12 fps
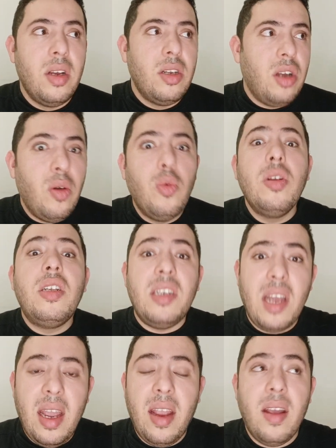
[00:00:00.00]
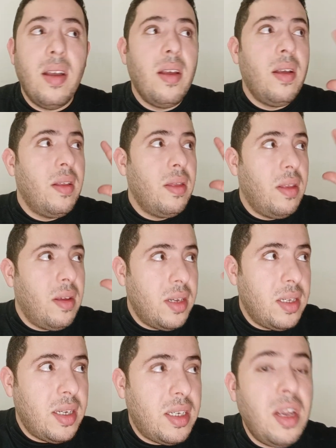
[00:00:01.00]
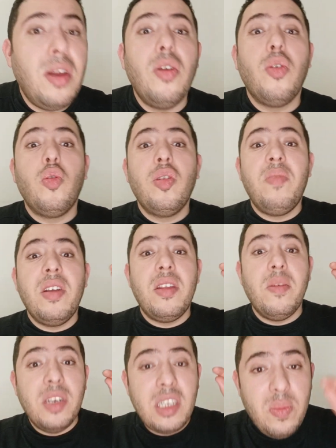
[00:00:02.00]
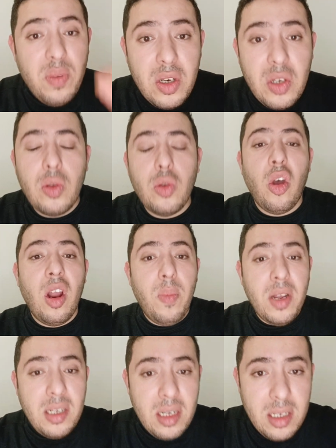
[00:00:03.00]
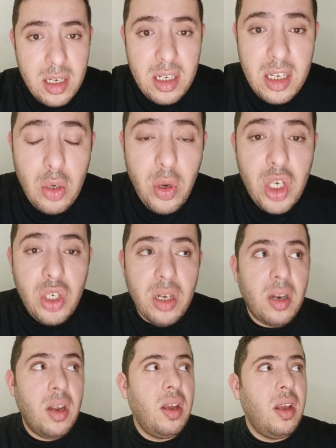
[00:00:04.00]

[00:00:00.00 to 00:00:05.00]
So, I would say the senior would be the best person to help us in such situation.